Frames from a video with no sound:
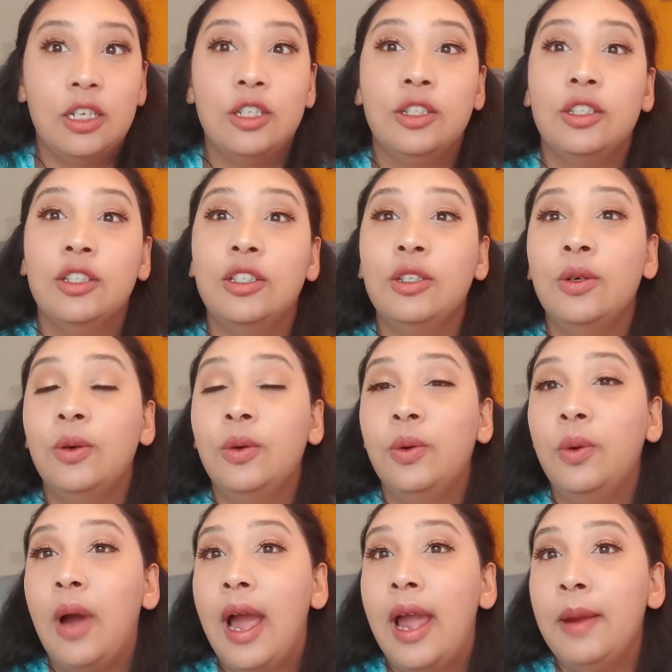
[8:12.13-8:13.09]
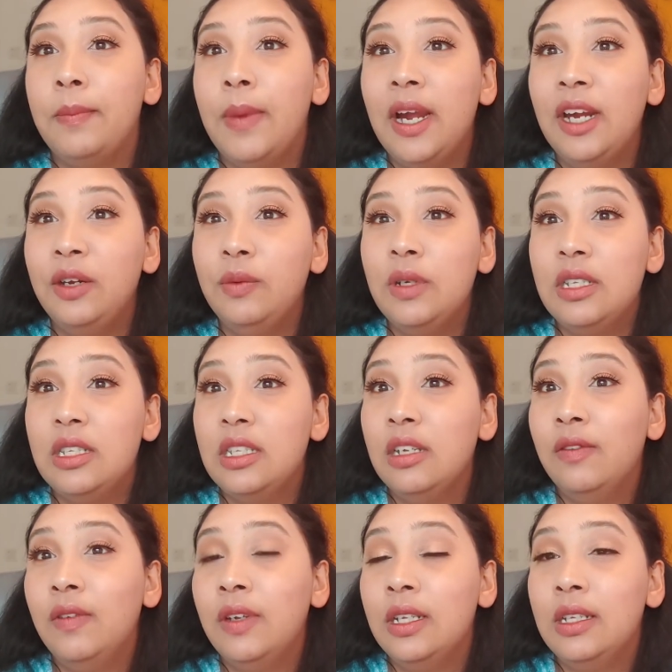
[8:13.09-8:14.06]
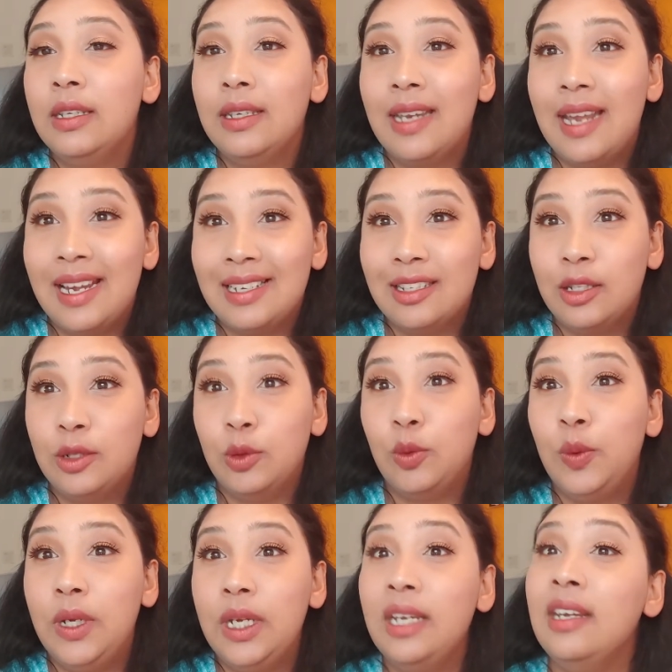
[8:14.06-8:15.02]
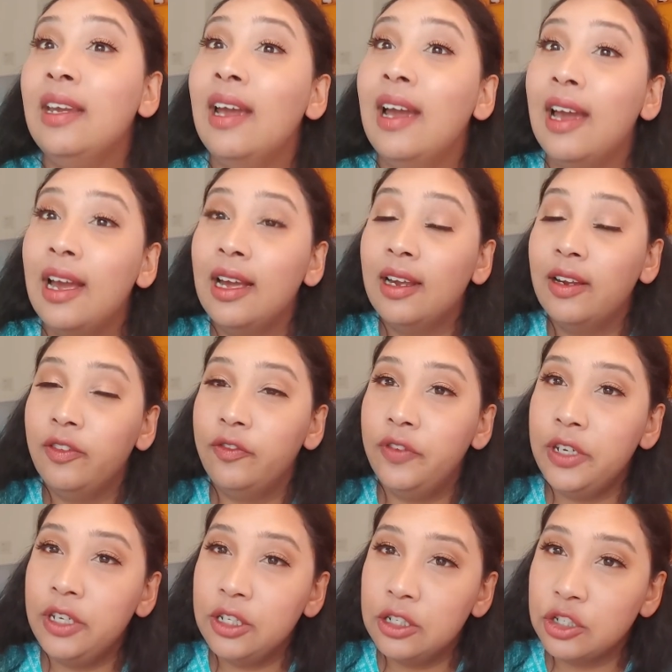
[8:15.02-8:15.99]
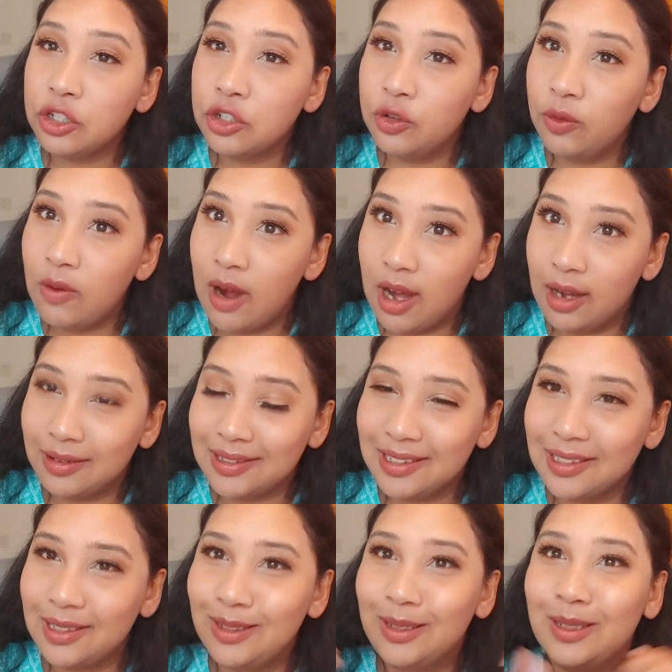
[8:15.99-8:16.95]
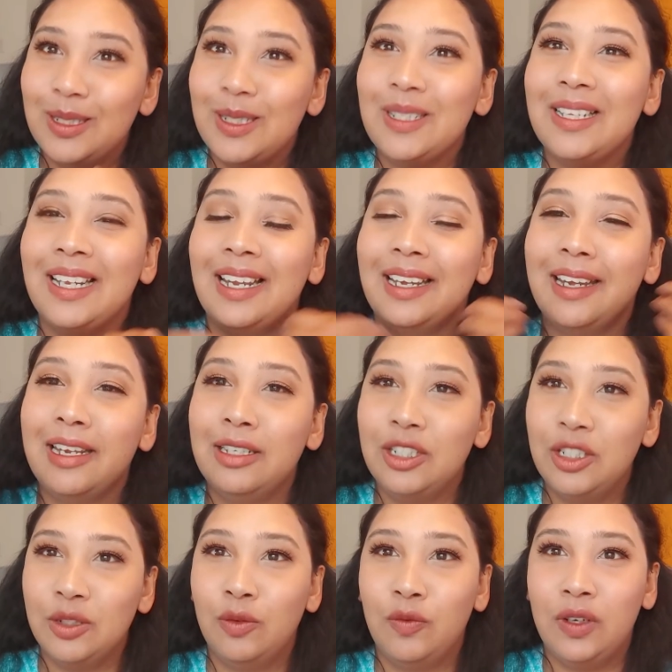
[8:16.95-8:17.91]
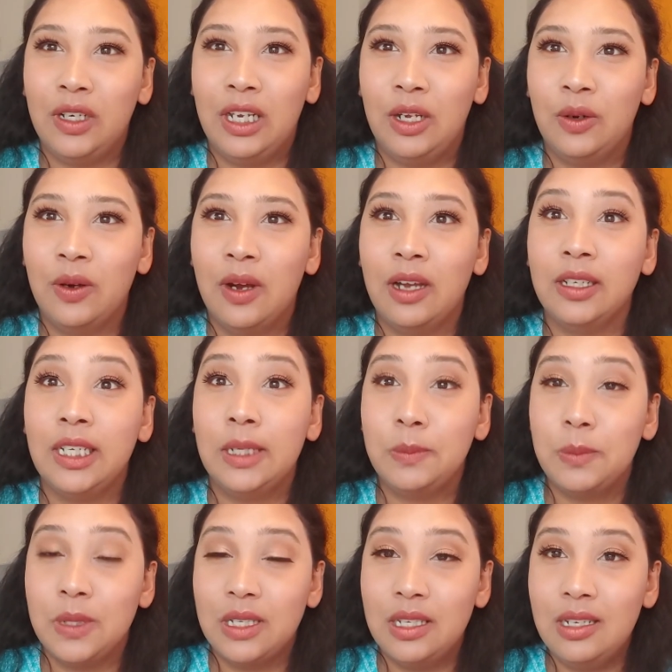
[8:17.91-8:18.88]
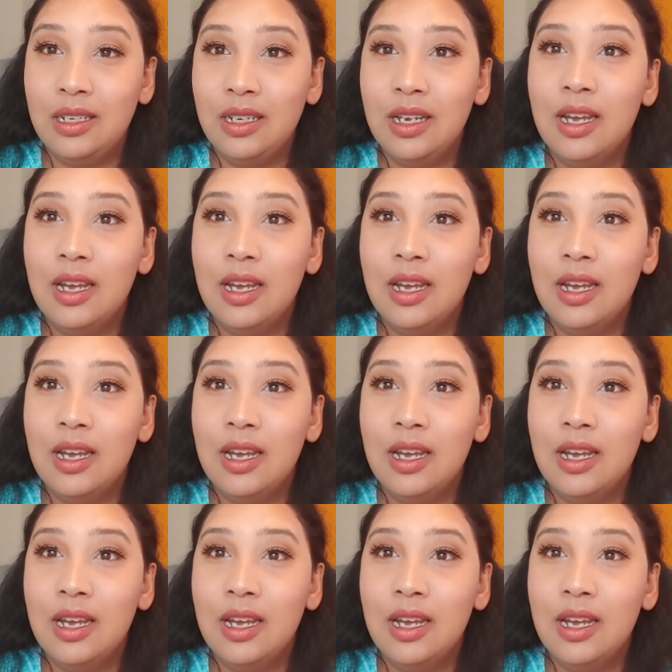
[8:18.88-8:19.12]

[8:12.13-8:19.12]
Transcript: So I might receive it next week, fingers crossed, so that I can do a video on Ipsy.